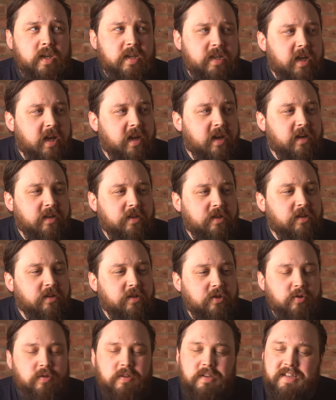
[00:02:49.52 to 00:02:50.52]

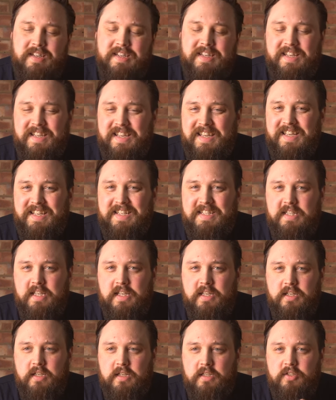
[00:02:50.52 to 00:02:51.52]
It's
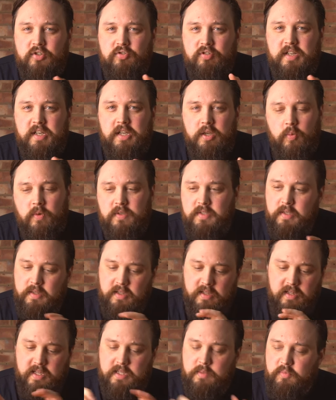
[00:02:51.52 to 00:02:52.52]
tricky. You want
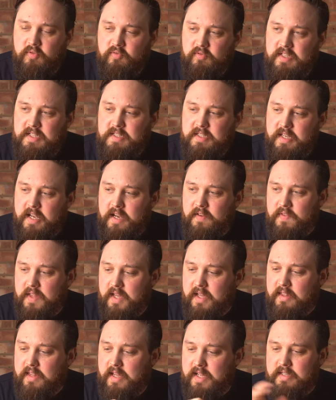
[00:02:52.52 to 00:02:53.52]
something that's marine safe,
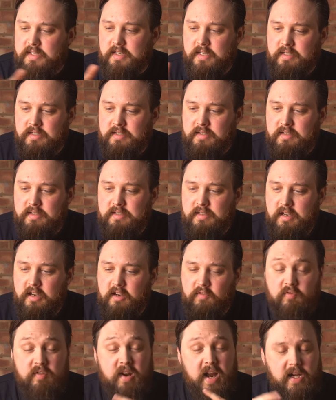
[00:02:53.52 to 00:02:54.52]
that doesn't
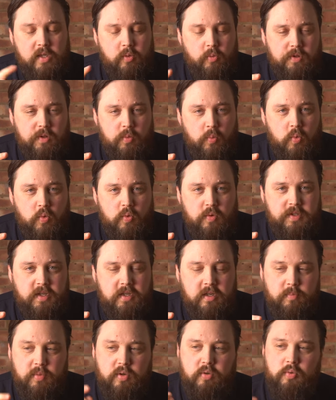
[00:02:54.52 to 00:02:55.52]
react with the
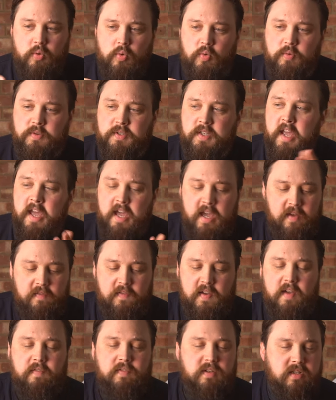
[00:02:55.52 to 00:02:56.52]
water, but of course if
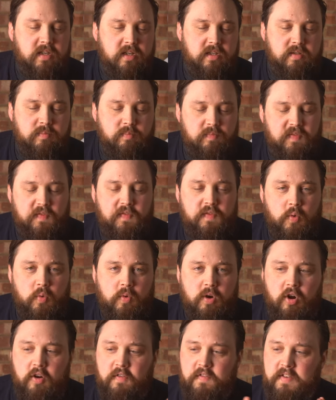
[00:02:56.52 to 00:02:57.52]
it ever does
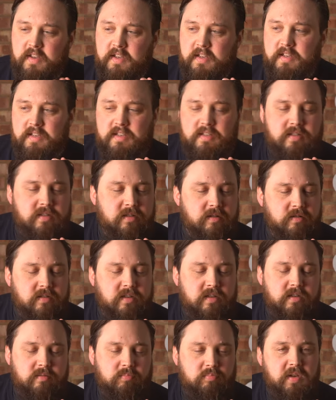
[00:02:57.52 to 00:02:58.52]
fall off, it's not
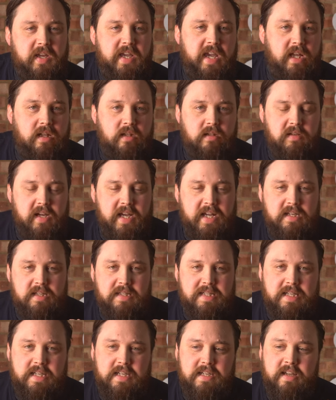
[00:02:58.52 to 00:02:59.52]
going to kill
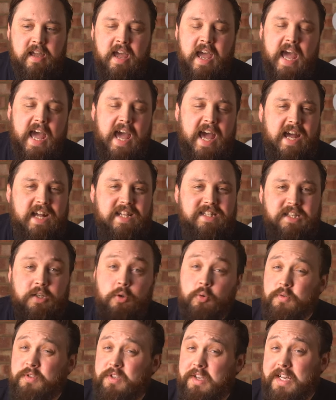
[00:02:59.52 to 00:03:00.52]
anything, and it
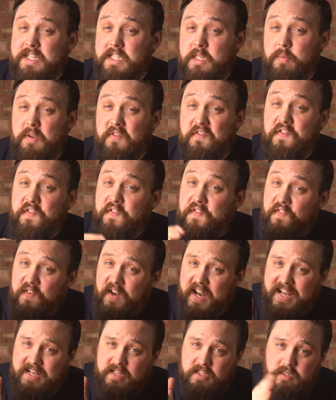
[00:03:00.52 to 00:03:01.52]
also has to be
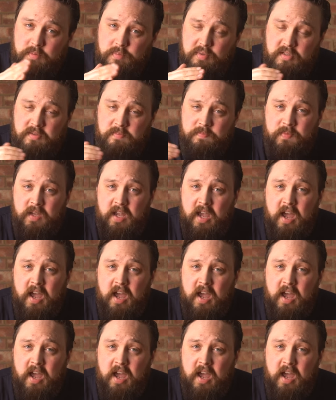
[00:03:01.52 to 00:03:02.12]
flexible.